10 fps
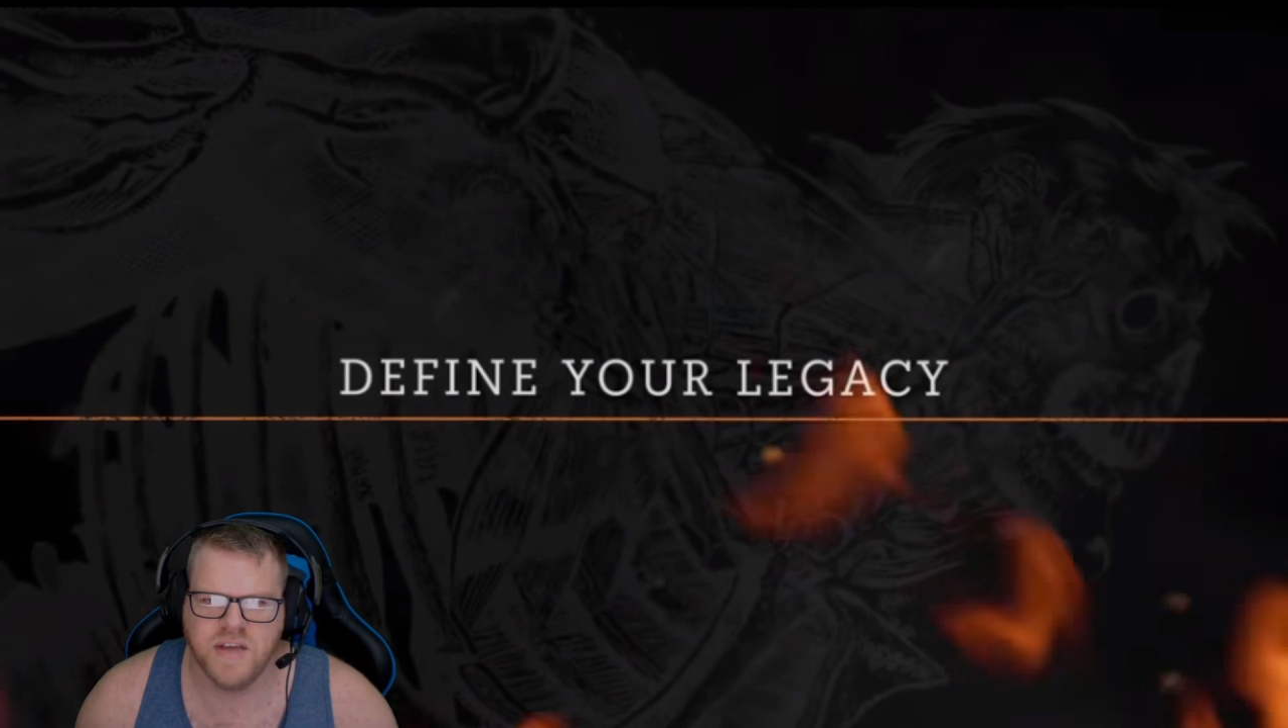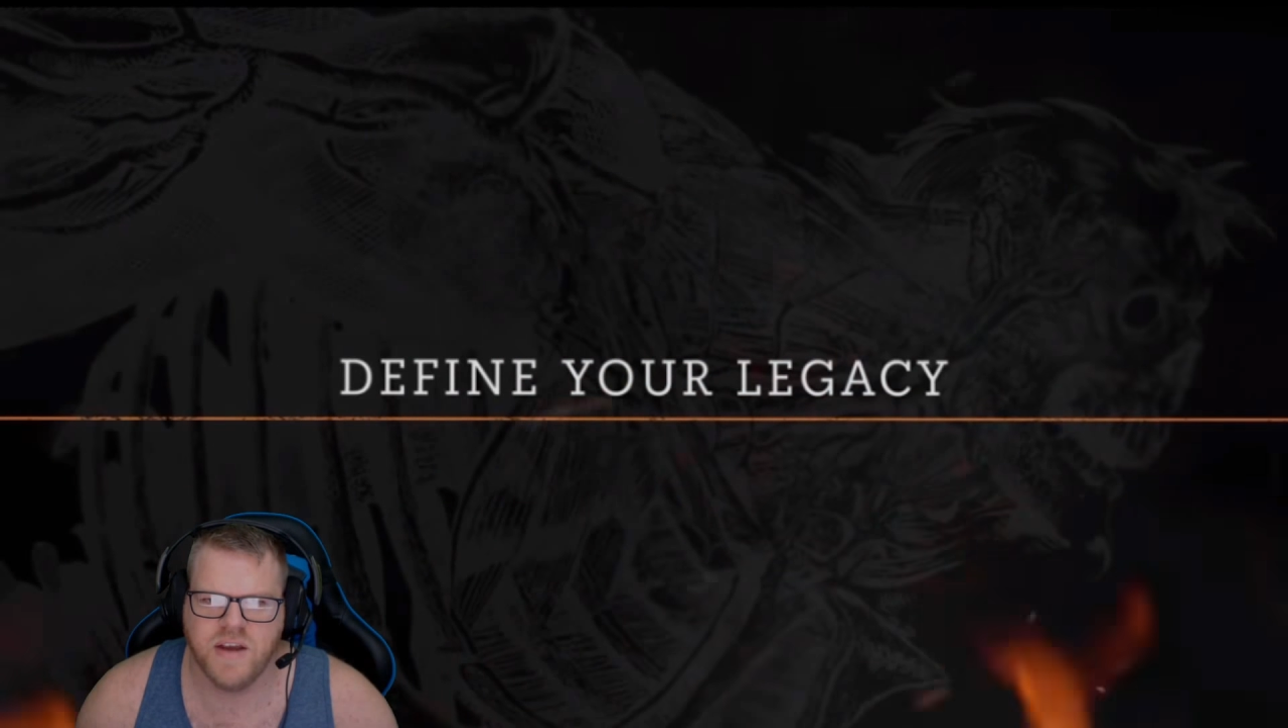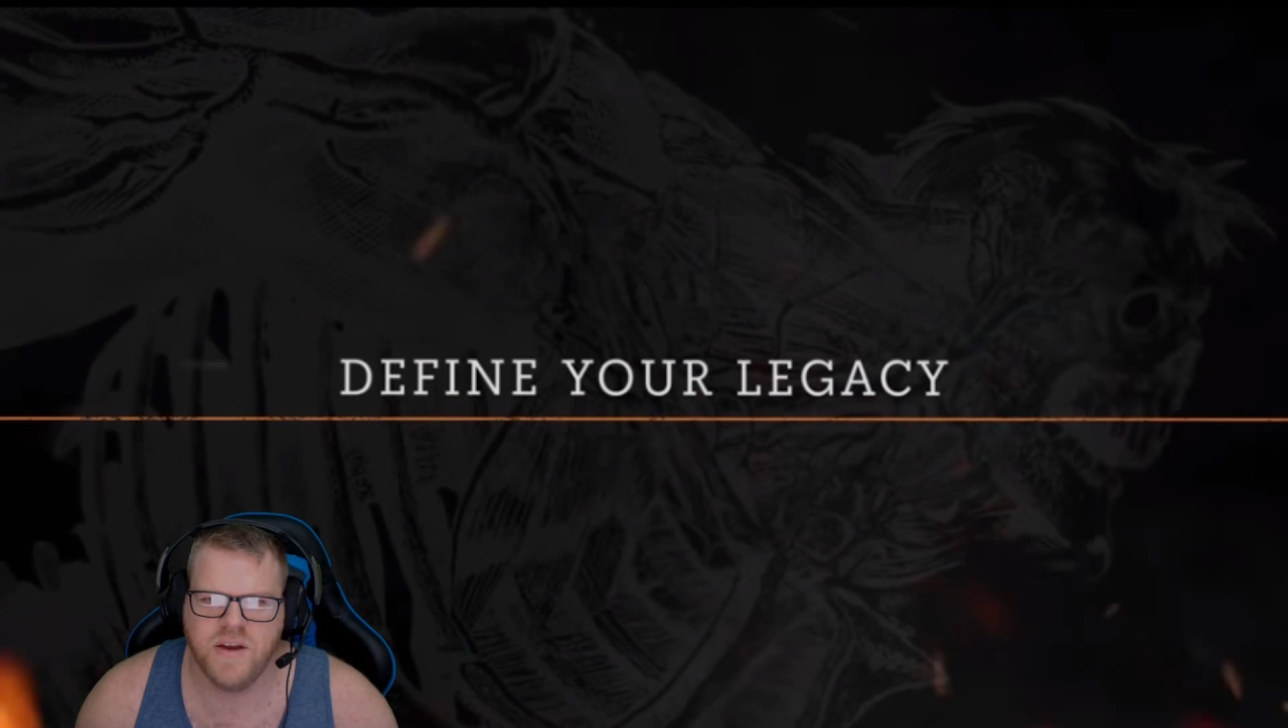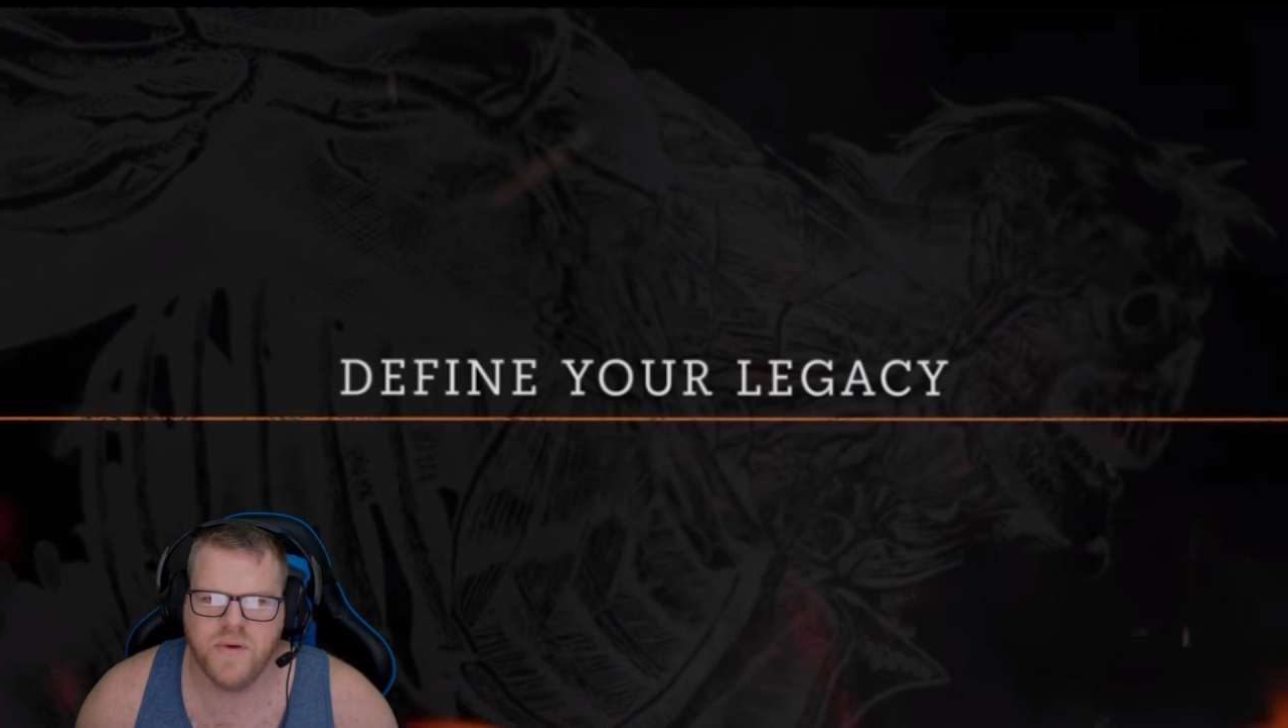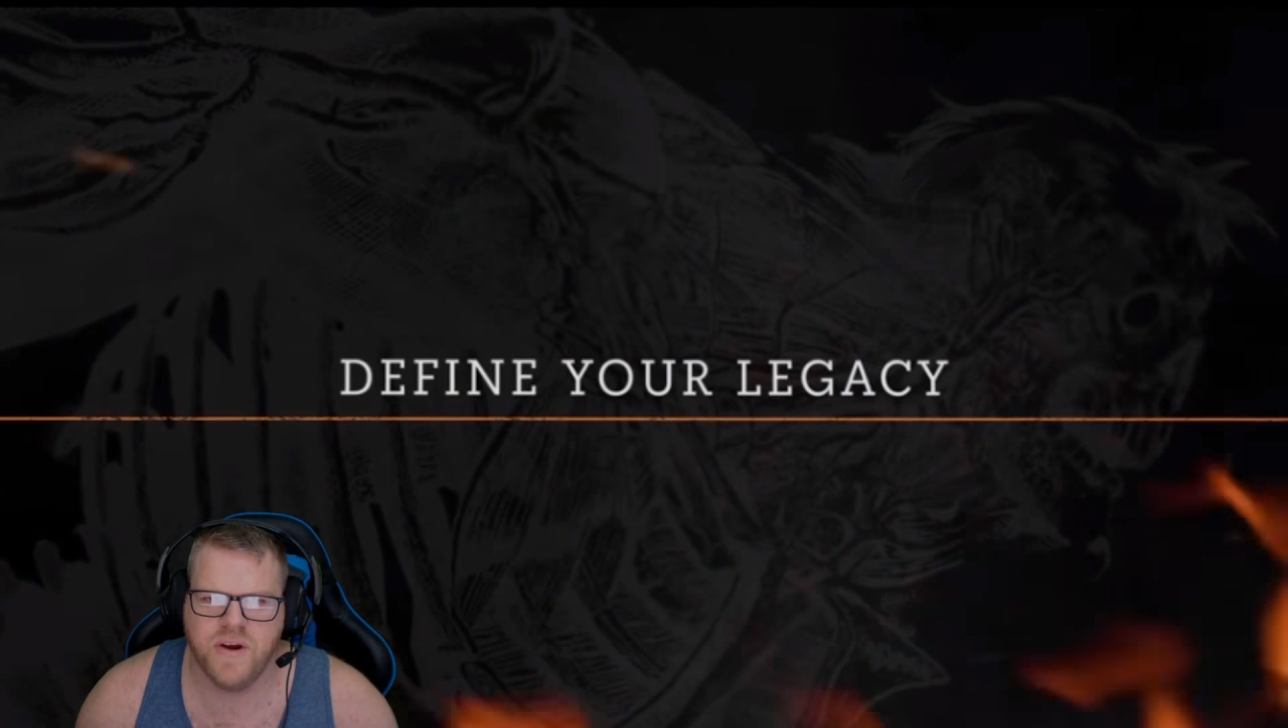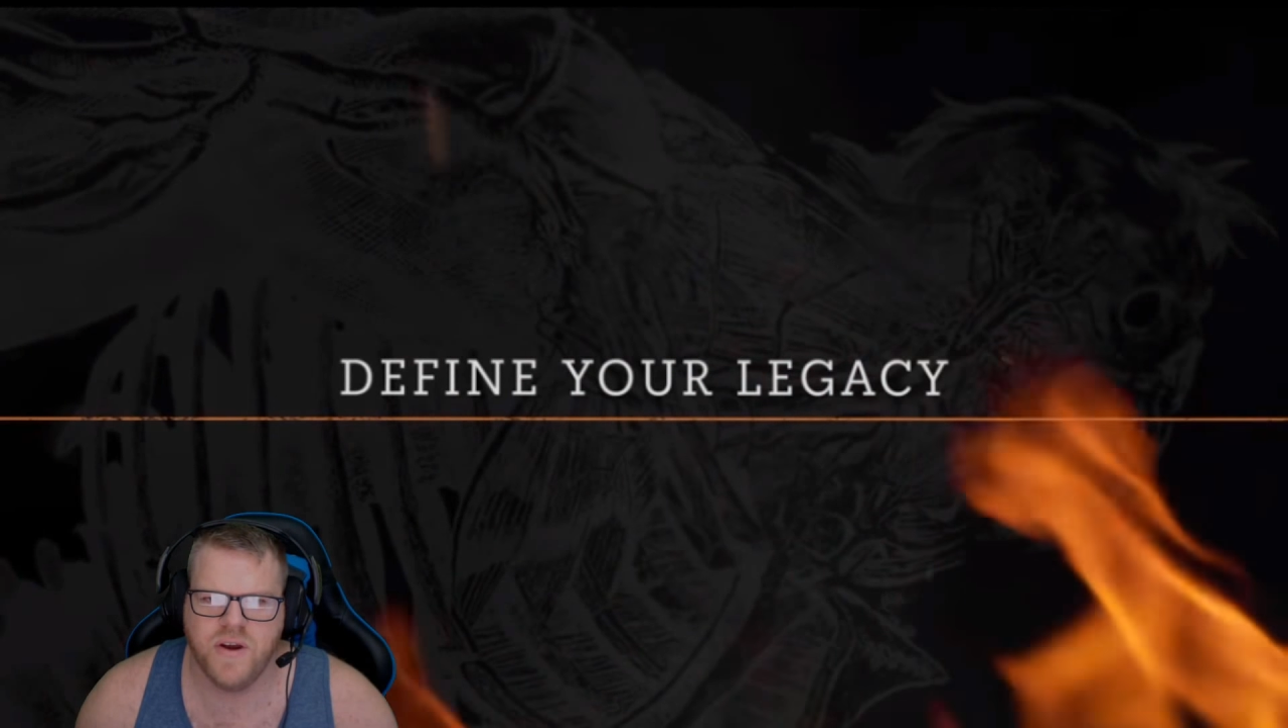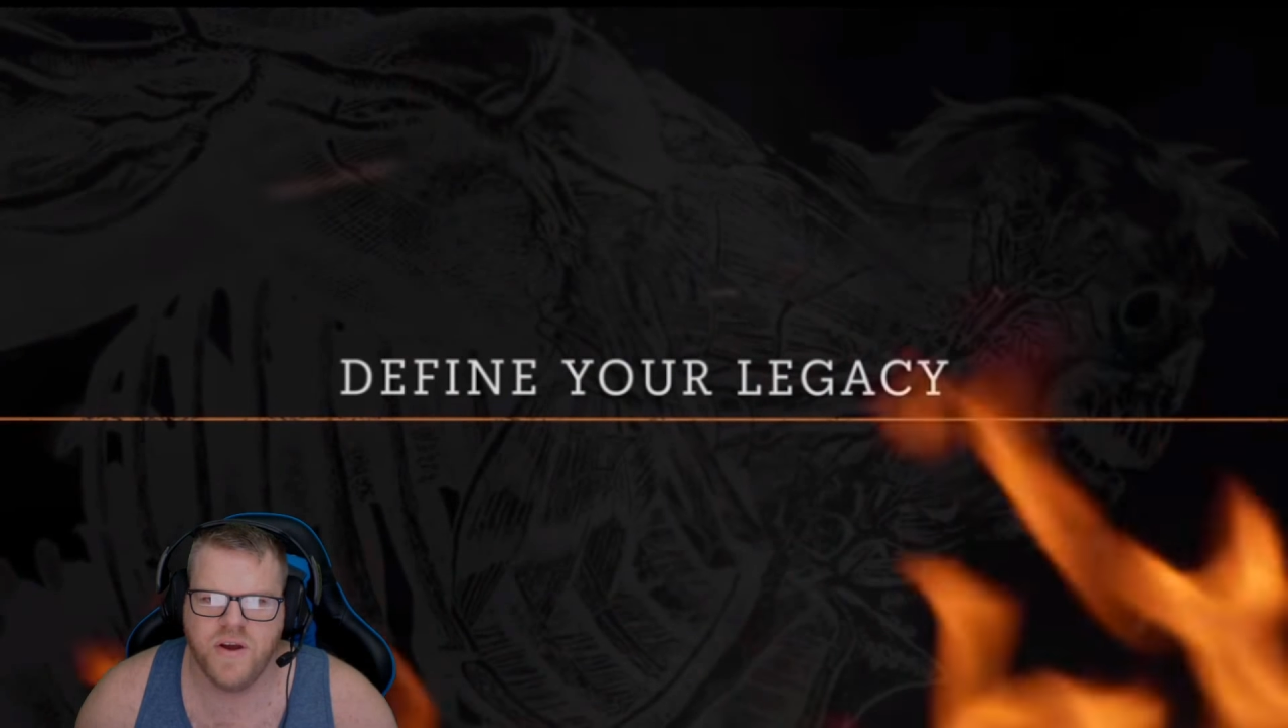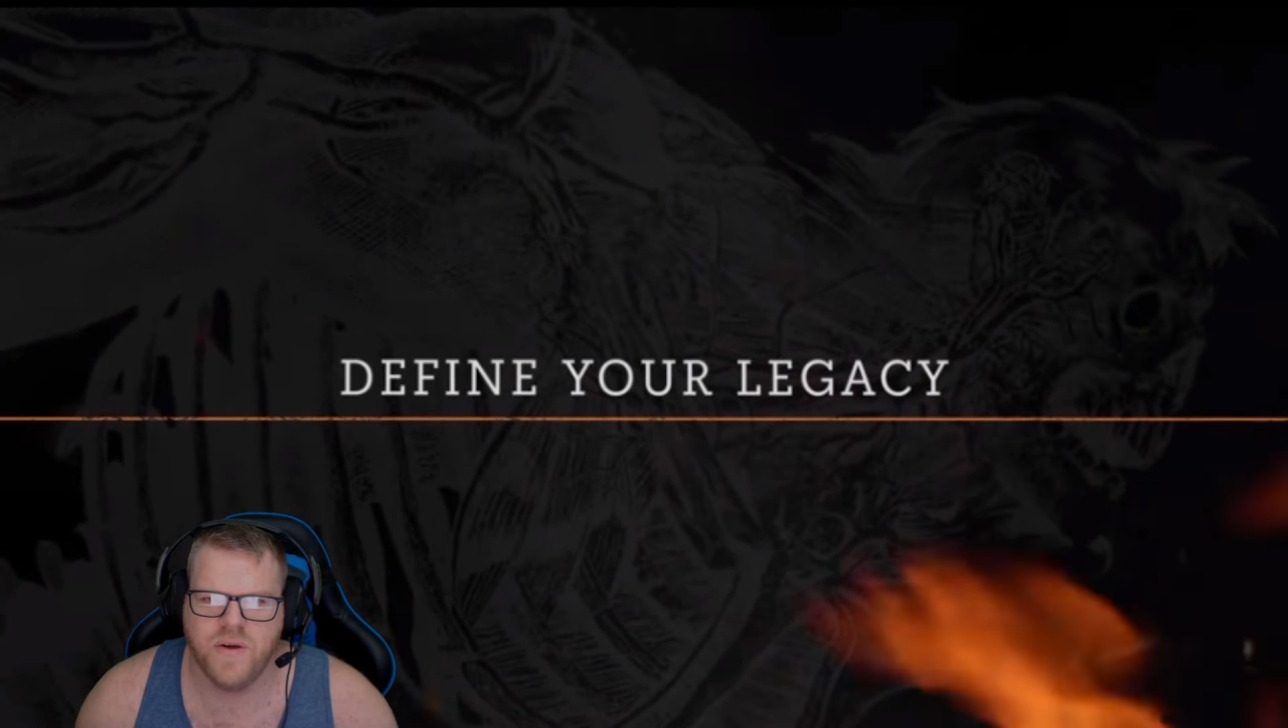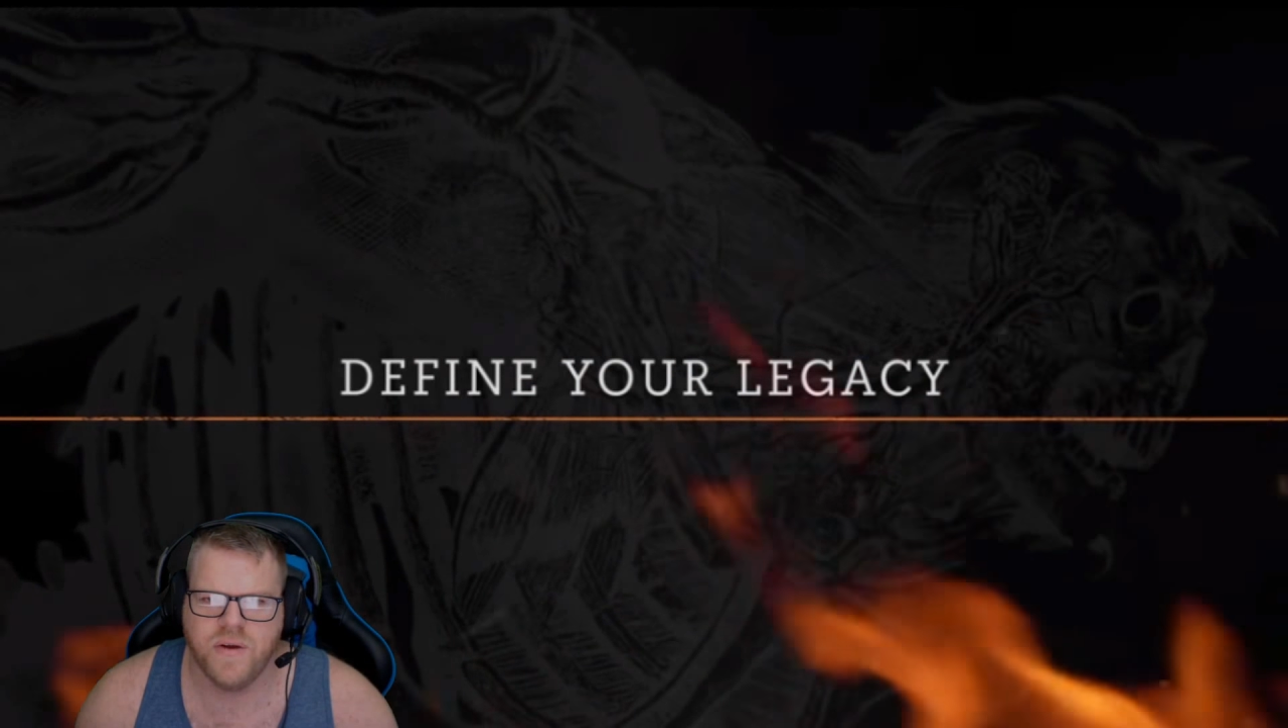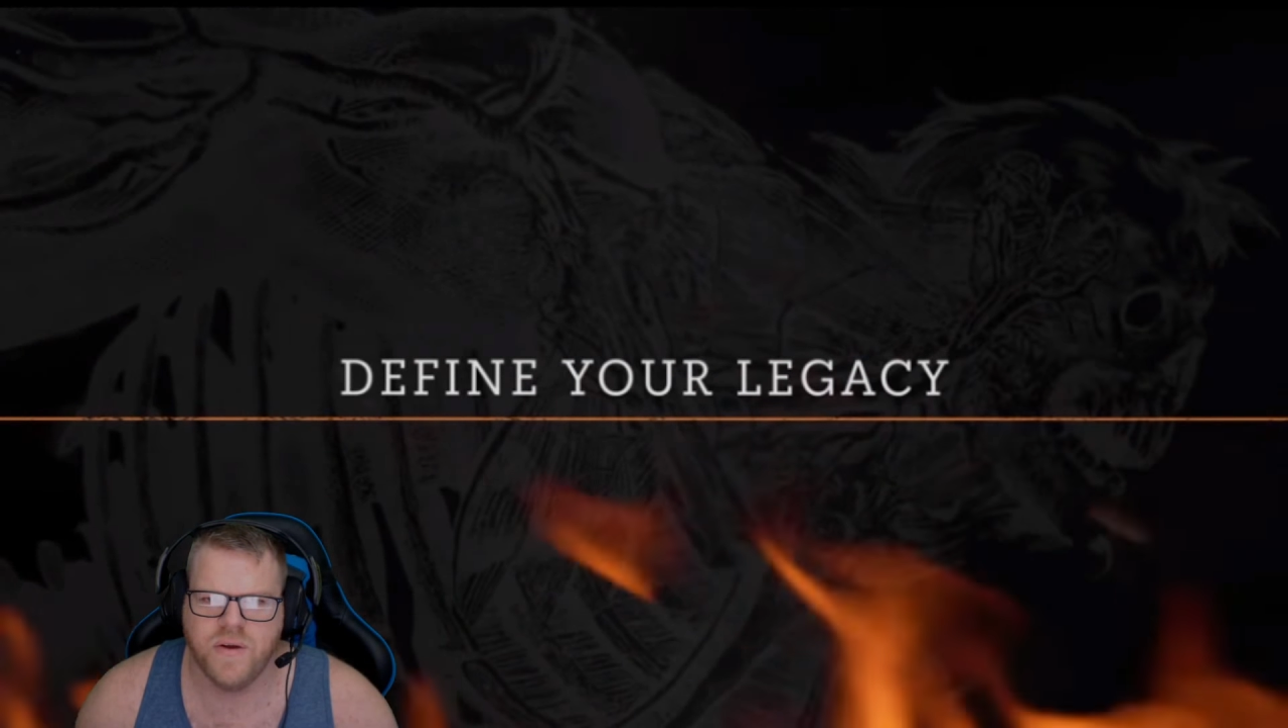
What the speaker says: I don't want to know